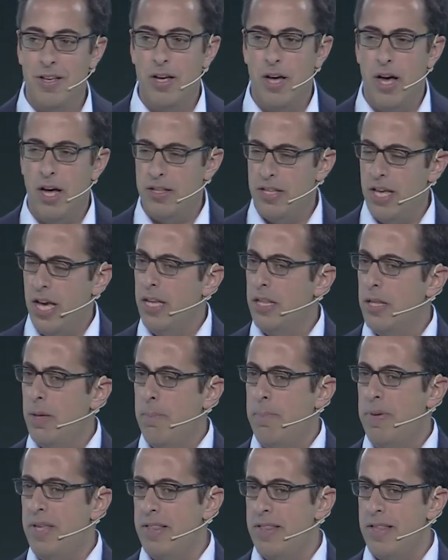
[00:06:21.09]
Are they in the
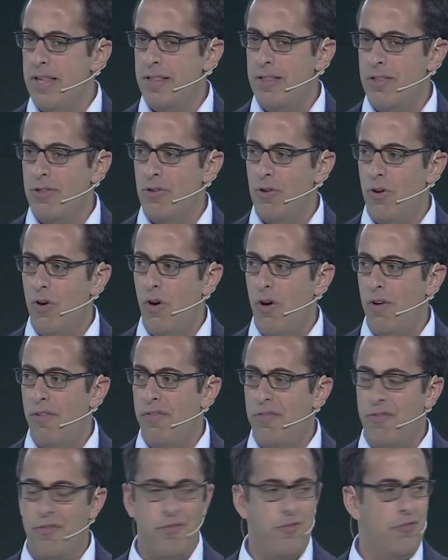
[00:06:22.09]
business of
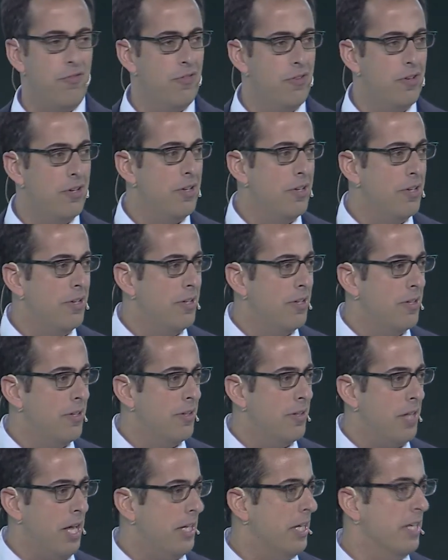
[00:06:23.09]

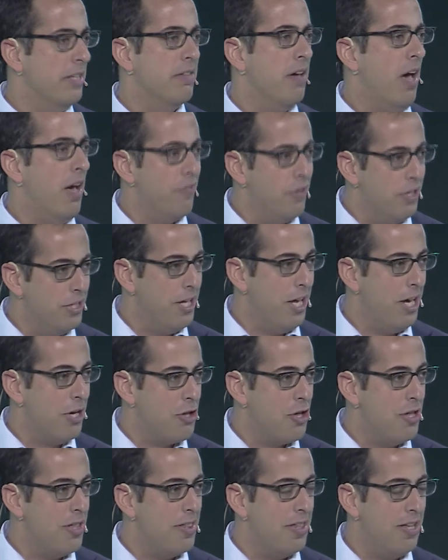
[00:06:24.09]
taking driving
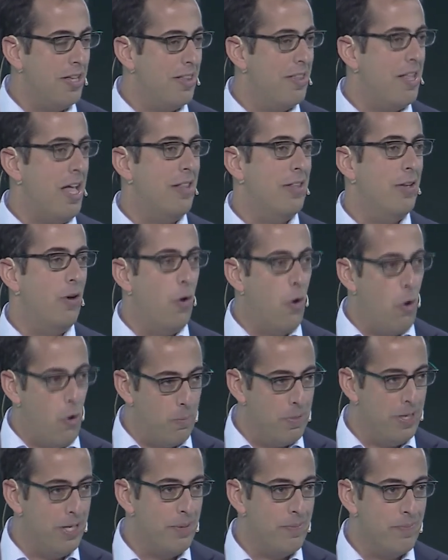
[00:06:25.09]
directions? Is that their
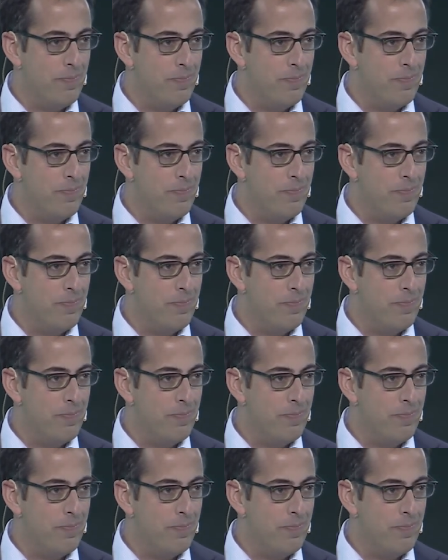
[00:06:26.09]
hobby?